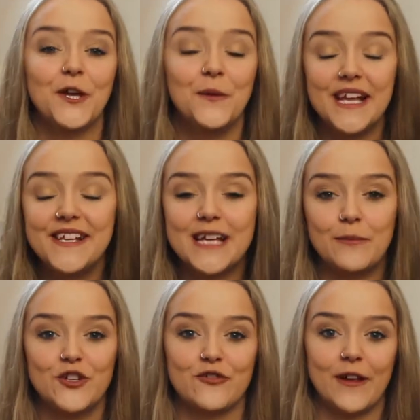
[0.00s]
You need to
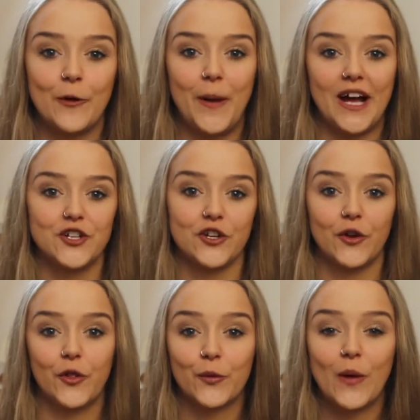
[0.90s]
demonstrate your
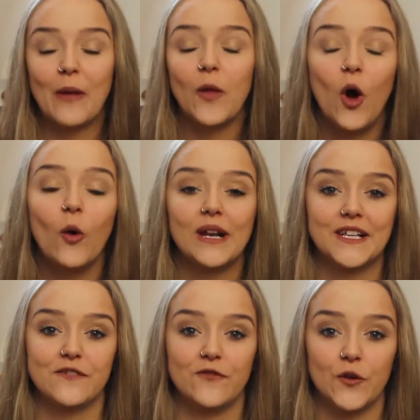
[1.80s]
passion throughout the whole
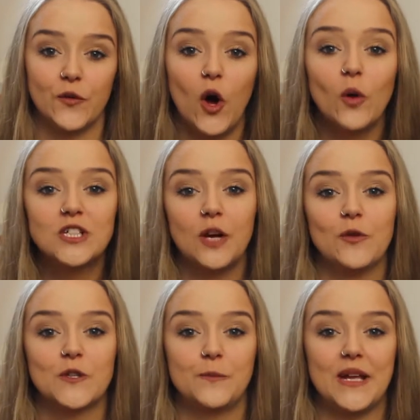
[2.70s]
interview. The whole time
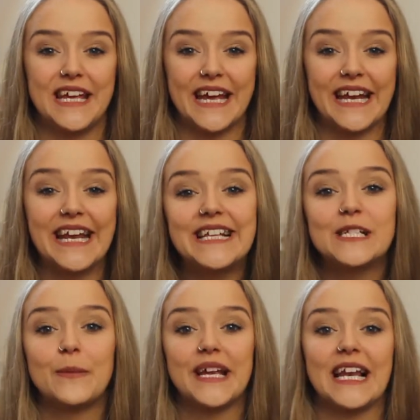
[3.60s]
you're speaking, it needs
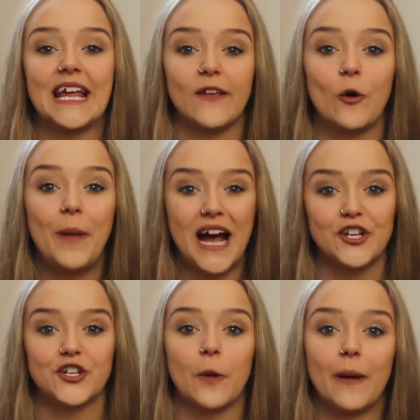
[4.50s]
to be clear that you're
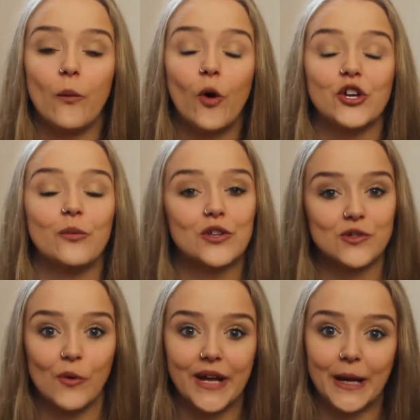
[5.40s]
passionate about what you are
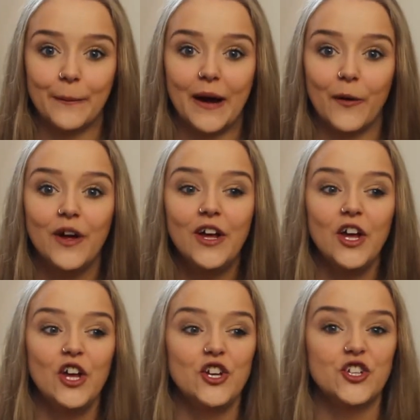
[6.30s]
talking about.
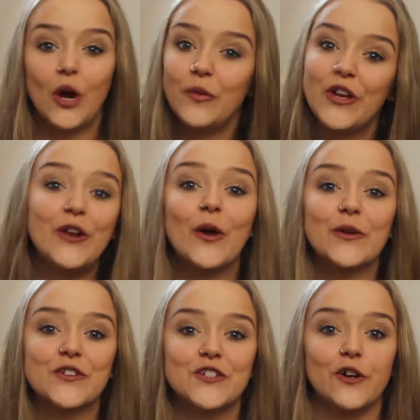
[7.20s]
Show that you know
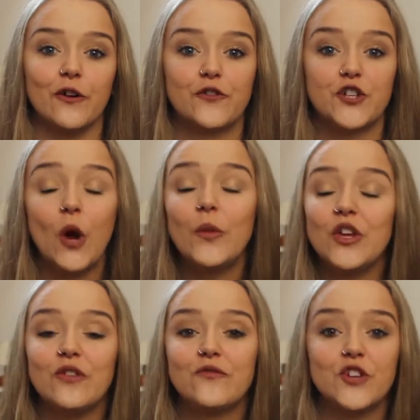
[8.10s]
your stuff, show
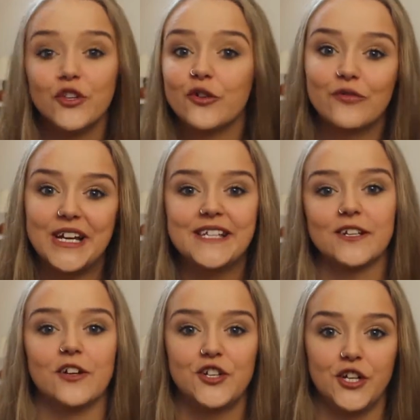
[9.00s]
that you've done your
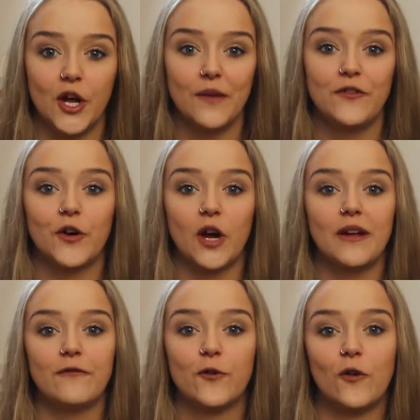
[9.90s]
research. You know, if you're
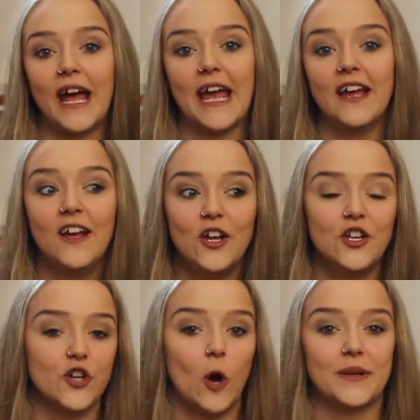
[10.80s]
going for a
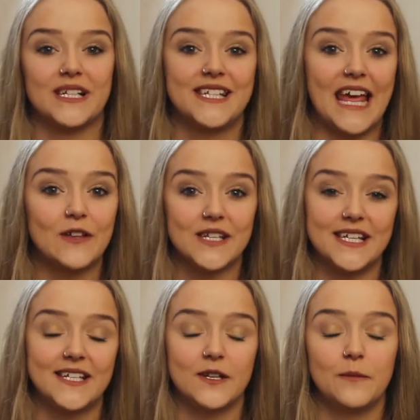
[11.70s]
job as a sales
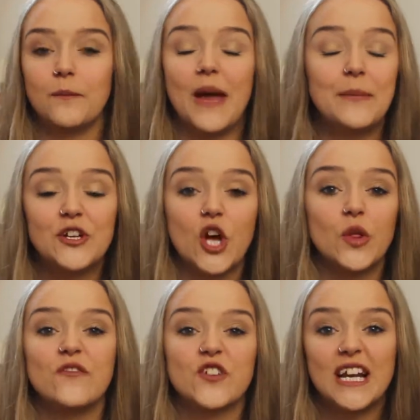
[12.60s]
assistant, maybe show
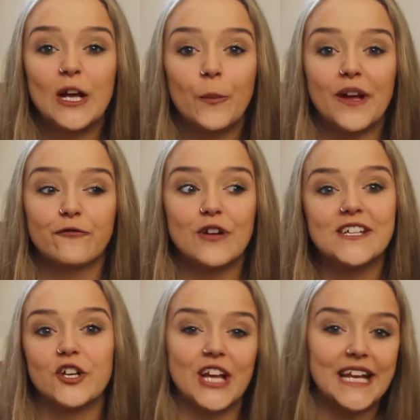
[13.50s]
that you've done a little bit of
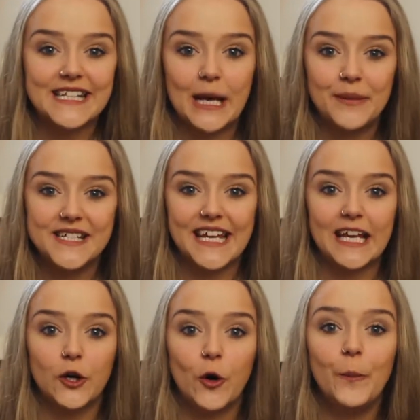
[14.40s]
research into that
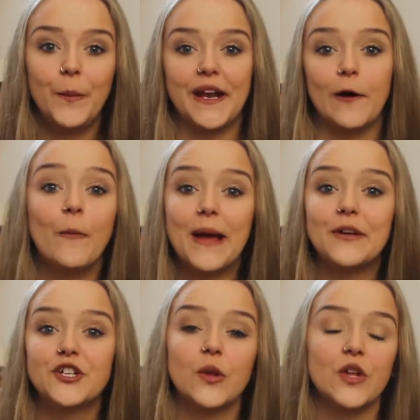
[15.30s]
particular company, or
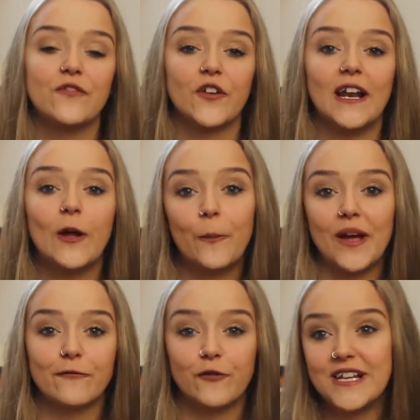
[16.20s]
maybe show that you've done a little
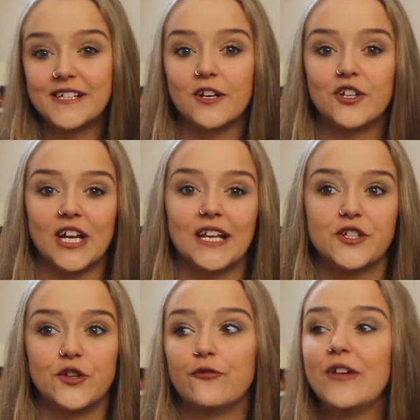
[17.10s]
bit of research
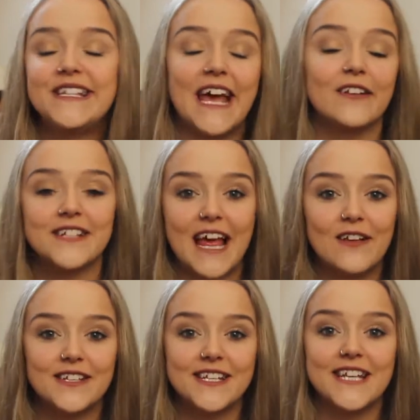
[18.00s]
into retail
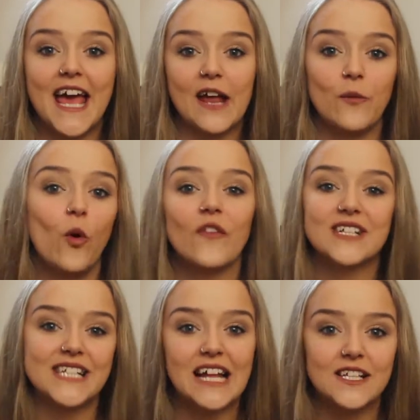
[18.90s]
sales today and what the
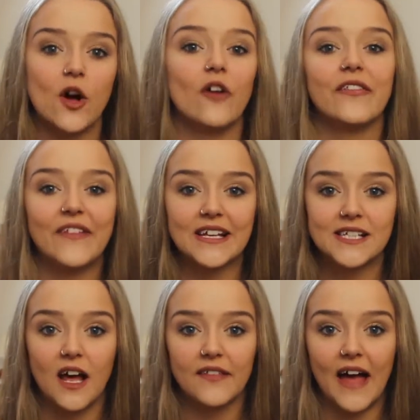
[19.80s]
stats are and
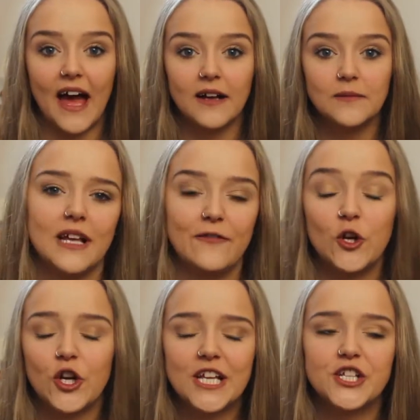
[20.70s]
things like that. If
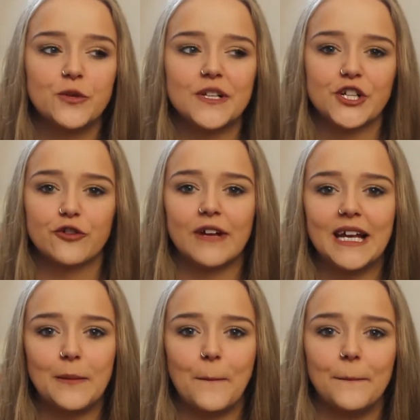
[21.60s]
you're looking to do a
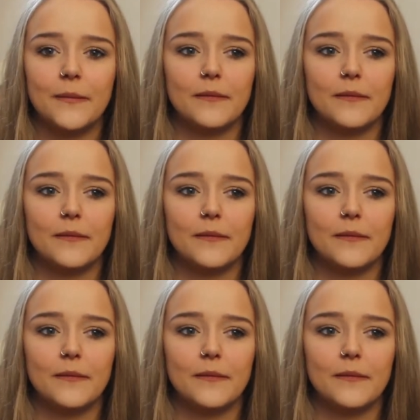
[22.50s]
degree in